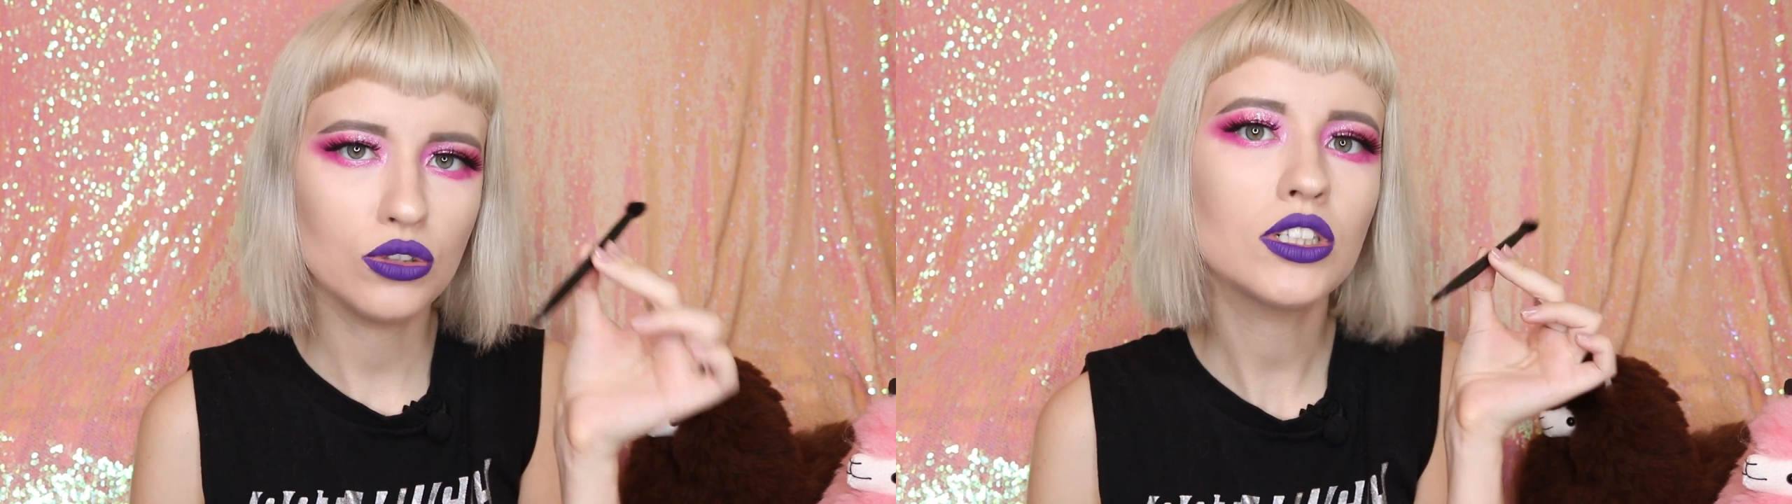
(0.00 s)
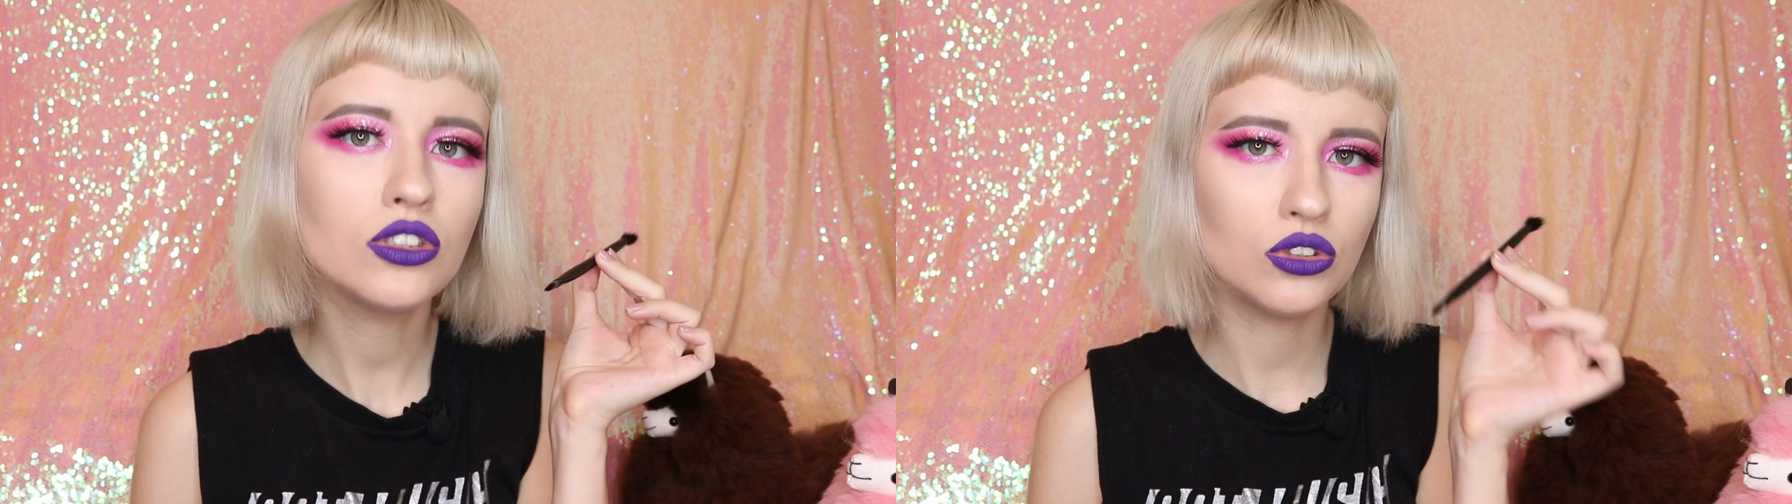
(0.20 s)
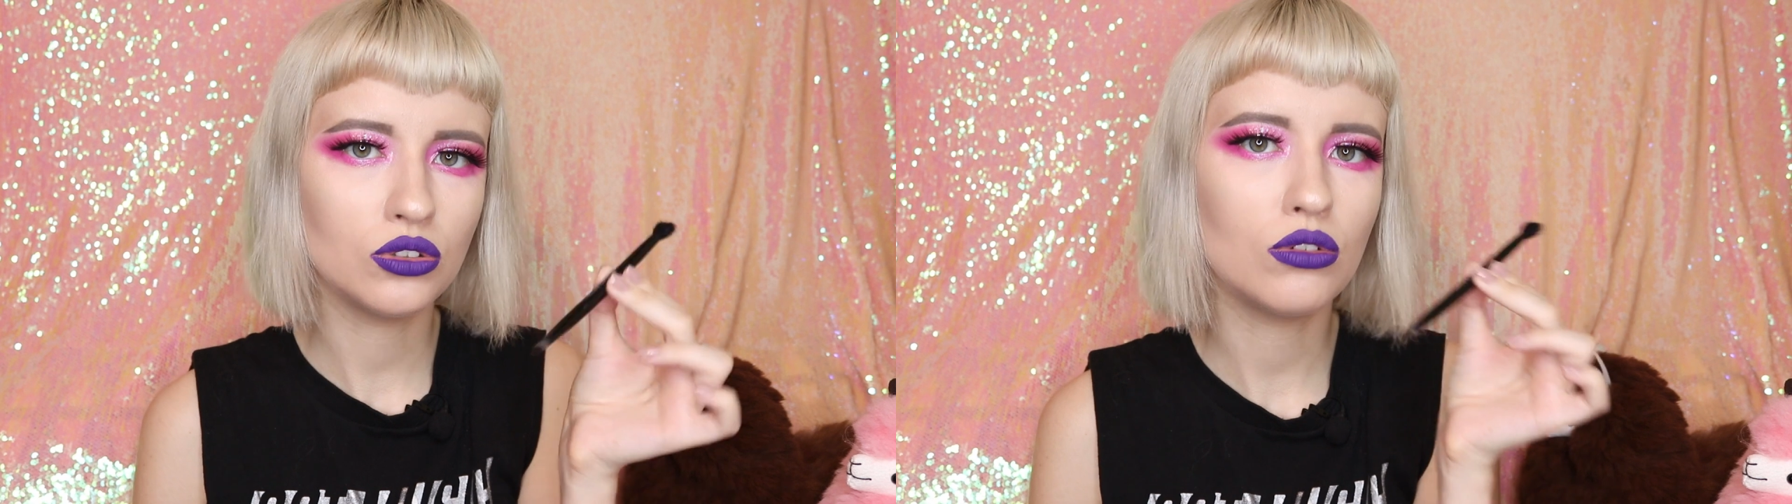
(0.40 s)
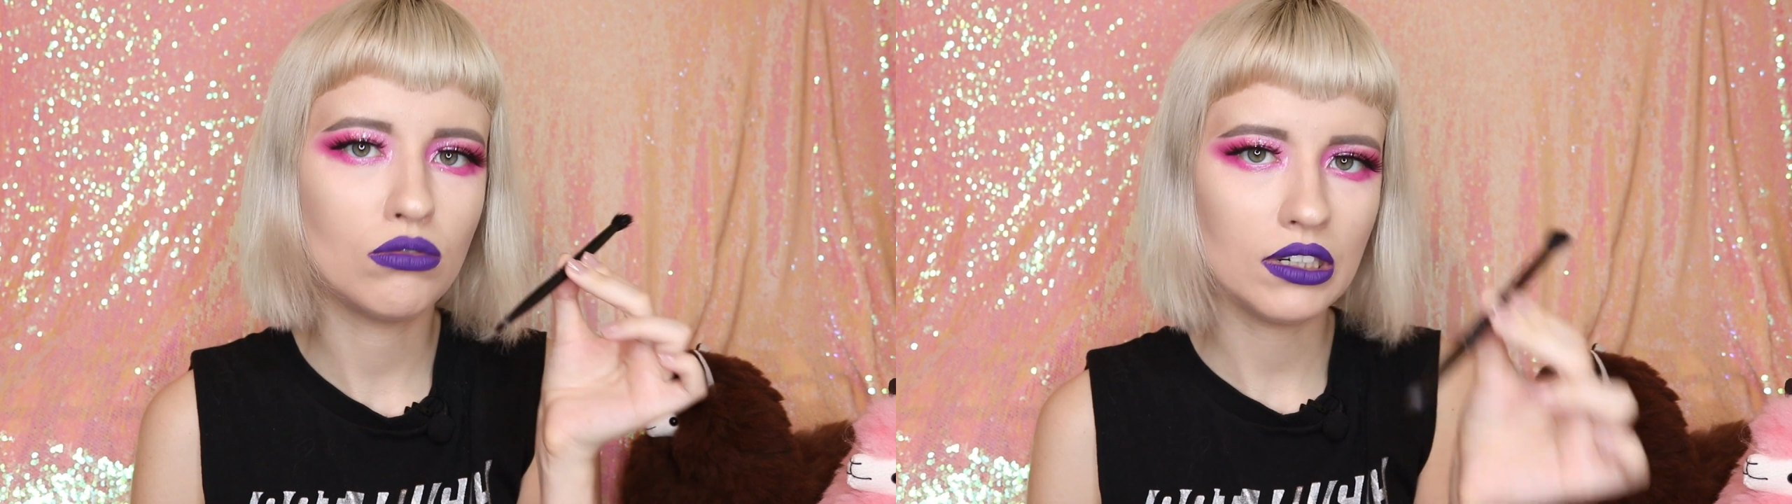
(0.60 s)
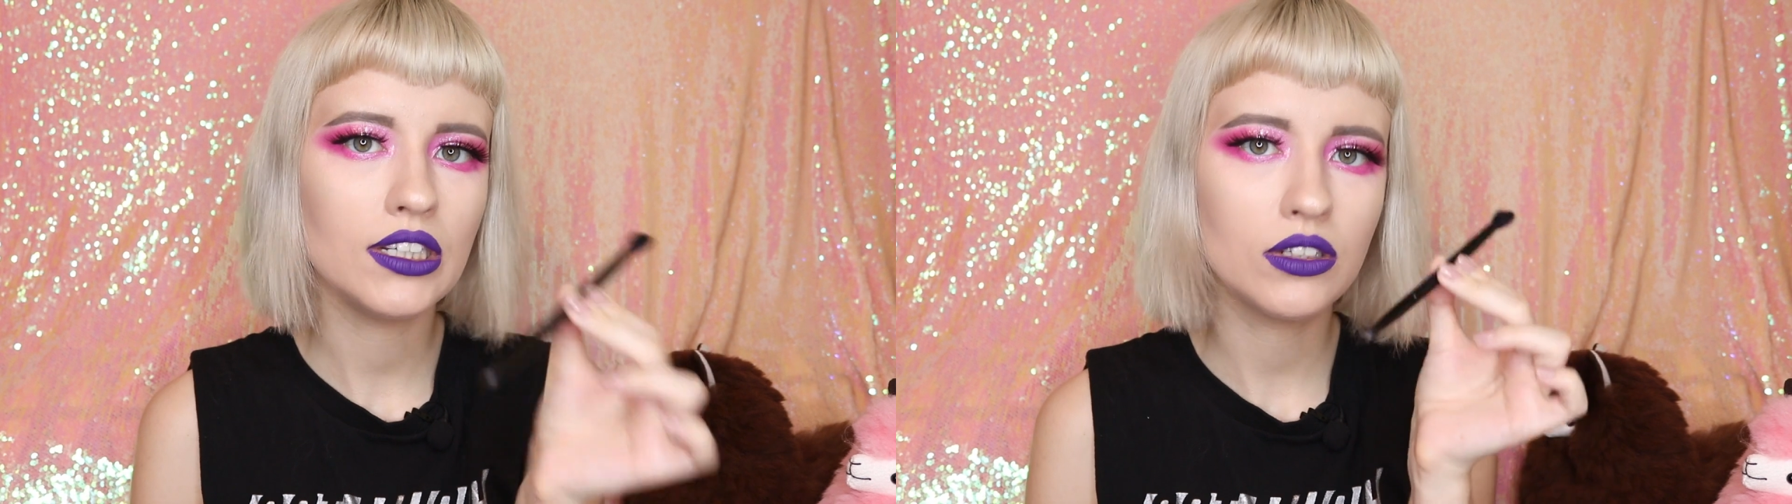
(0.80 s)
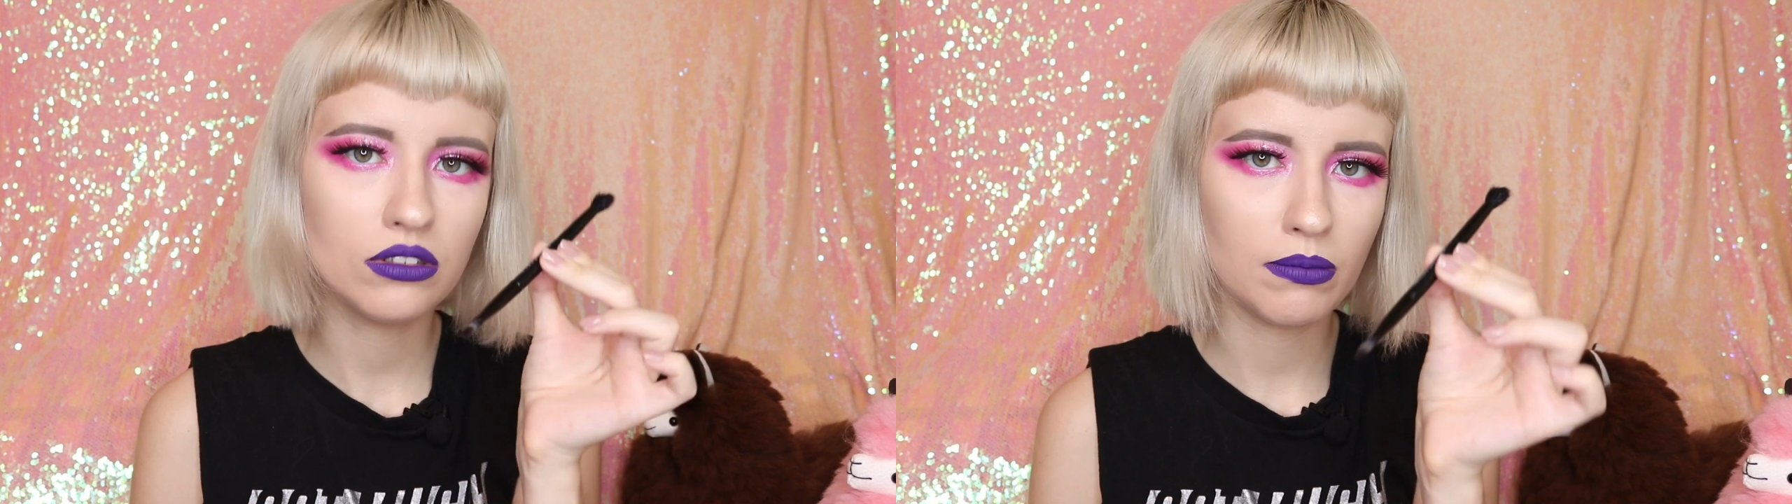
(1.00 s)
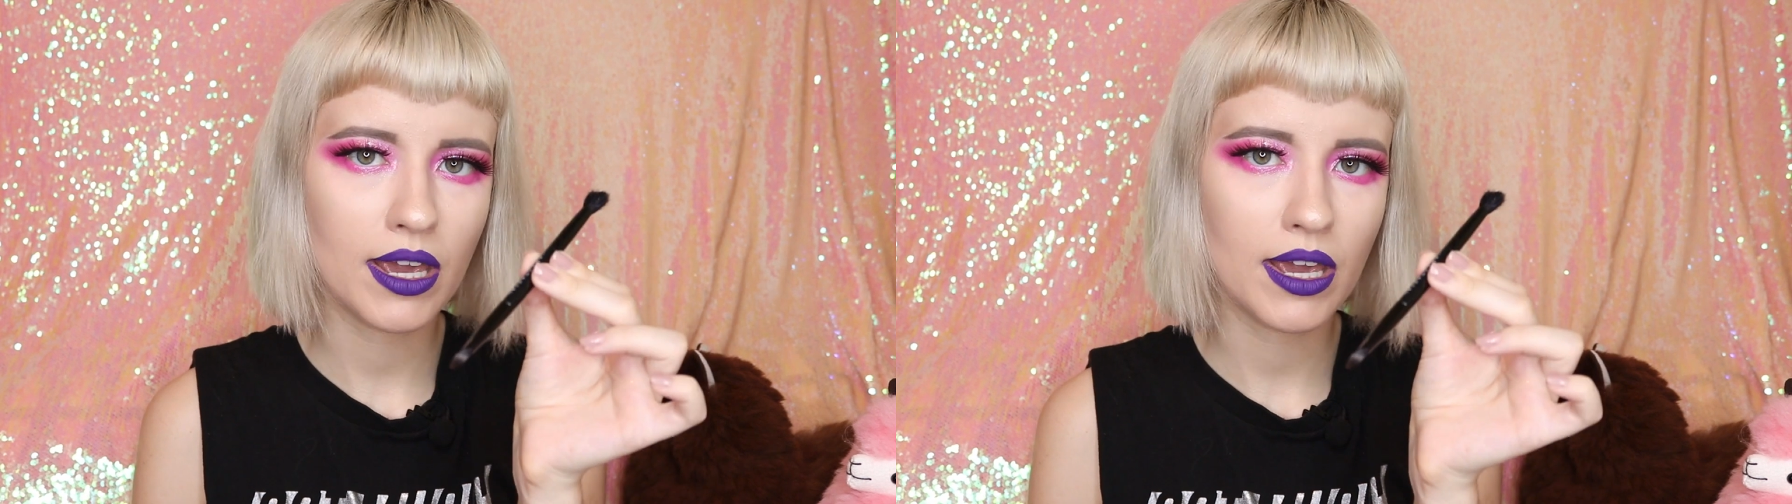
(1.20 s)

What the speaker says: you can do a really good